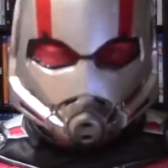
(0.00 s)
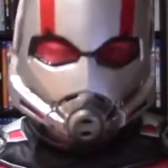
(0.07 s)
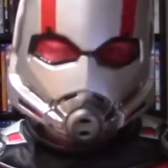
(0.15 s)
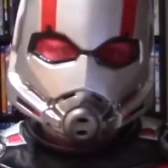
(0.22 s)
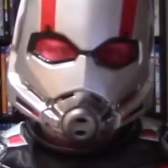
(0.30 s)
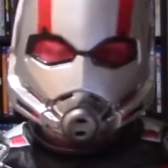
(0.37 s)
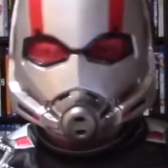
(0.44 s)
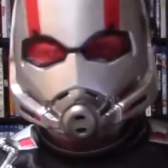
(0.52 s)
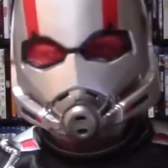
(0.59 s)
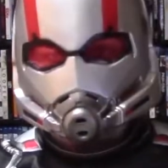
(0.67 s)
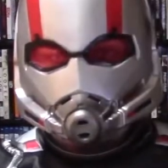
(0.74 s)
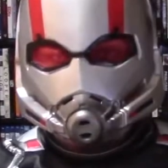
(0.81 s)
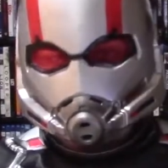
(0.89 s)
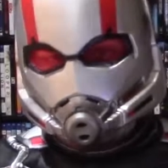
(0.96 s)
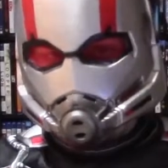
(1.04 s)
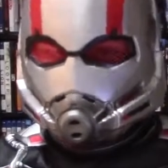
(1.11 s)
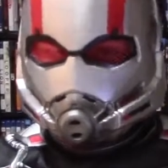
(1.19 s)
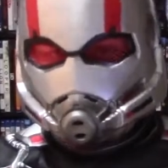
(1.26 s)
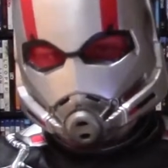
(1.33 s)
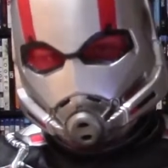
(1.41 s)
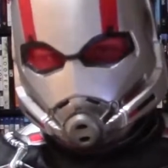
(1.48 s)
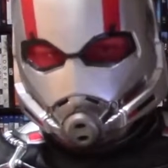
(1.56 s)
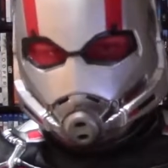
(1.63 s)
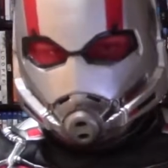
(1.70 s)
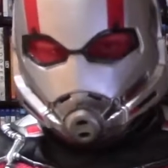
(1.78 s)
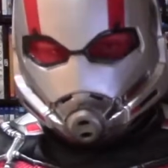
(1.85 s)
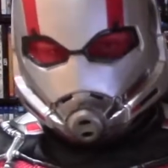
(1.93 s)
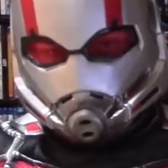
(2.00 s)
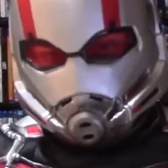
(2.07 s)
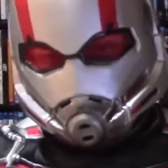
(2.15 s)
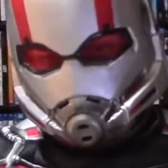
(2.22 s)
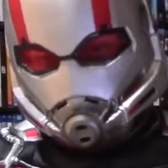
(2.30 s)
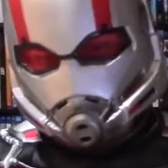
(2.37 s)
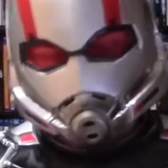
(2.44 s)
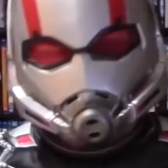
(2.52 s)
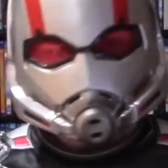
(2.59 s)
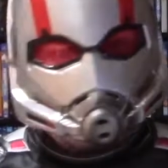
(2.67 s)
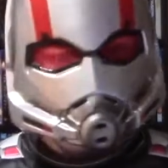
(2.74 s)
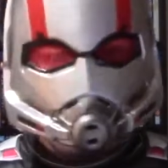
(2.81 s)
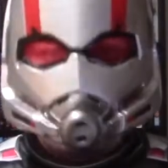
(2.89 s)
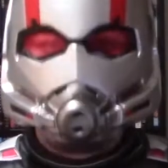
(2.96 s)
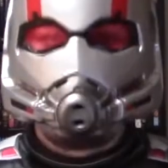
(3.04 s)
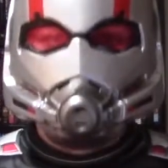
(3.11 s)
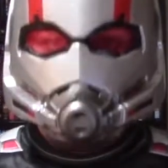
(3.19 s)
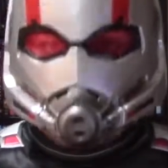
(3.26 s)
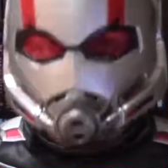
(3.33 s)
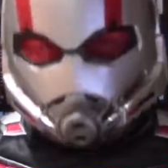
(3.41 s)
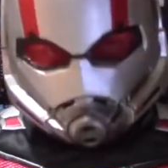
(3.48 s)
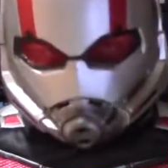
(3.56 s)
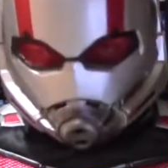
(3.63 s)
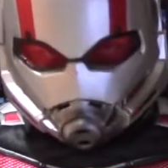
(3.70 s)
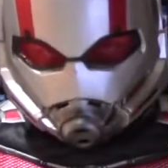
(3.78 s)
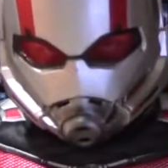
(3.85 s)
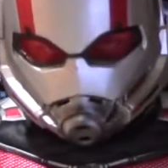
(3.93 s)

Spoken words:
sides and nature of this story, but for me, it was right up my alley.